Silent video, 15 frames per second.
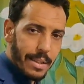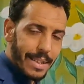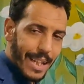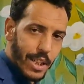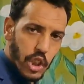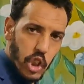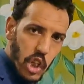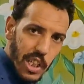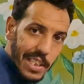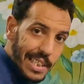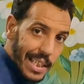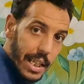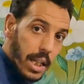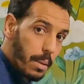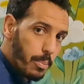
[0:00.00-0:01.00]
Does she
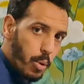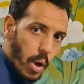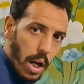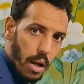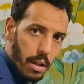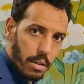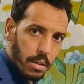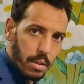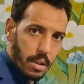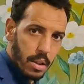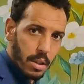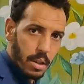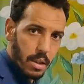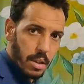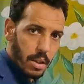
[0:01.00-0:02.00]
sleep well?
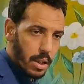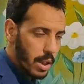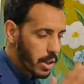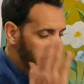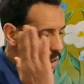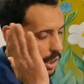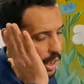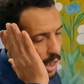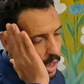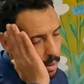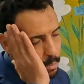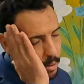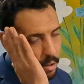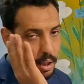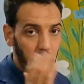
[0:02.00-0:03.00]

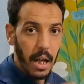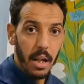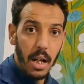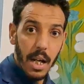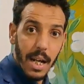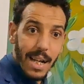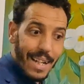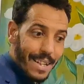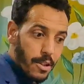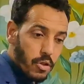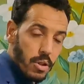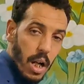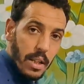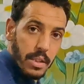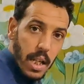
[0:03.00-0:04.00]
Sleep, okay.
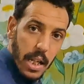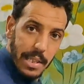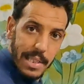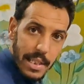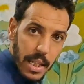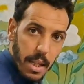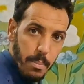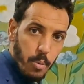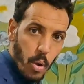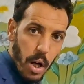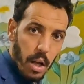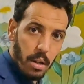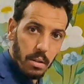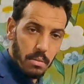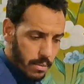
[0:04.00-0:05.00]
Does it sleep
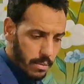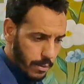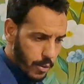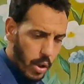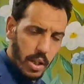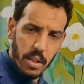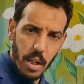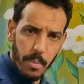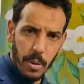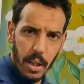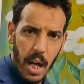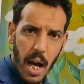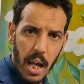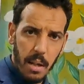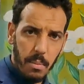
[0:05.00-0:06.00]
well? For example,
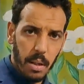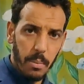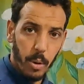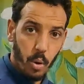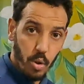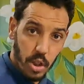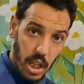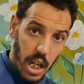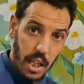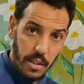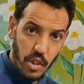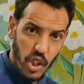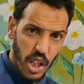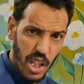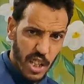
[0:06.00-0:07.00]
an animal, because
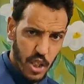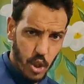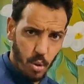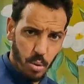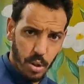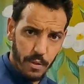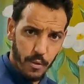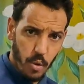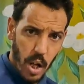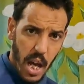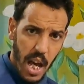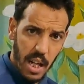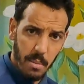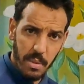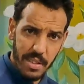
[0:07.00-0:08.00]
it is used for
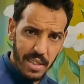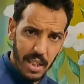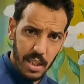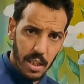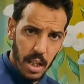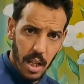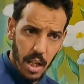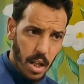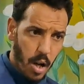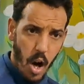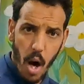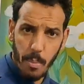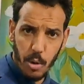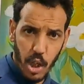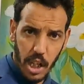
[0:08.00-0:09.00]
animals and
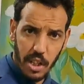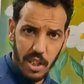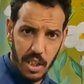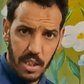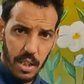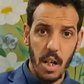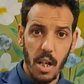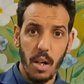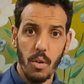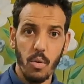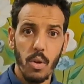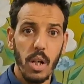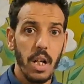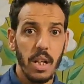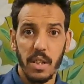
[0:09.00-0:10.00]
objects.
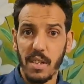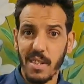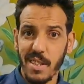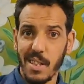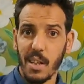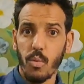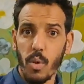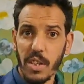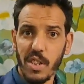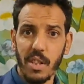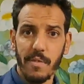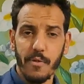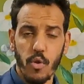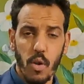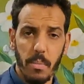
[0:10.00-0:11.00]
So this is the
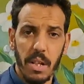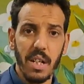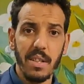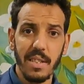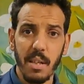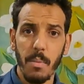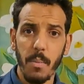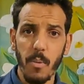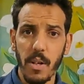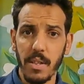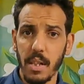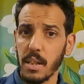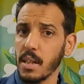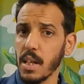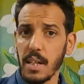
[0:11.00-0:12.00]
question form in the simple
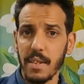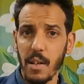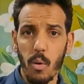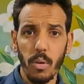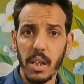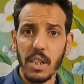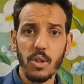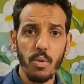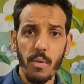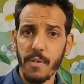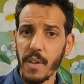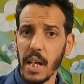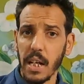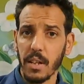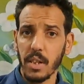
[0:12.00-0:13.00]
present. It's only two
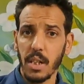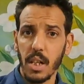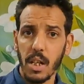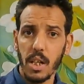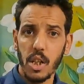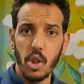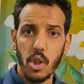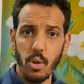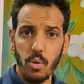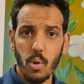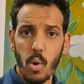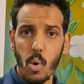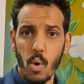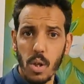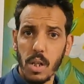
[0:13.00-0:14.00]
things, do
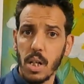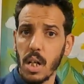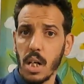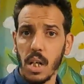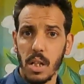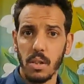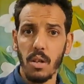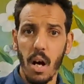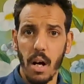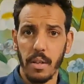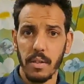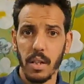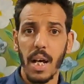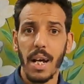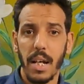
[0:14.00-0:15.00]
or
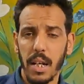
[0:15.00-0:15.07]
does.